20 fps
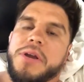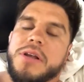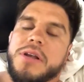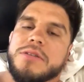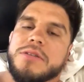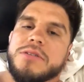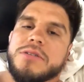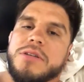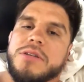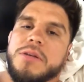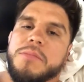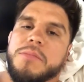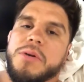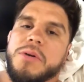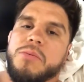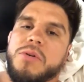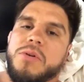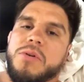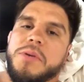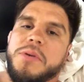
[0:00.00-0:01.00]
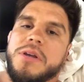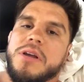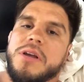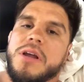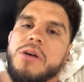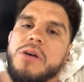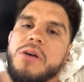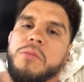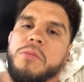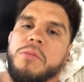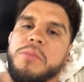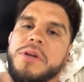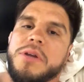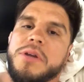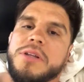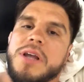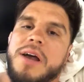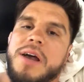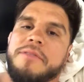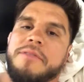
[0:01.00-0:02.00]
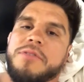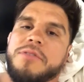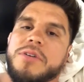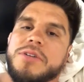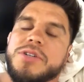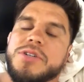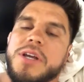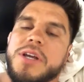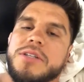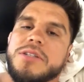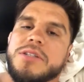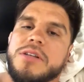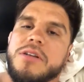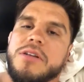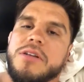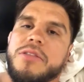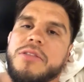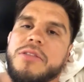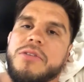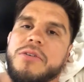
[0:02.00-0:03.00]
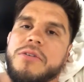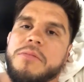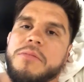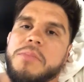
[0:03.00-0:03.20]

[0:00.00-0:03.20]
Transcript: It would be after chasing a third belt. But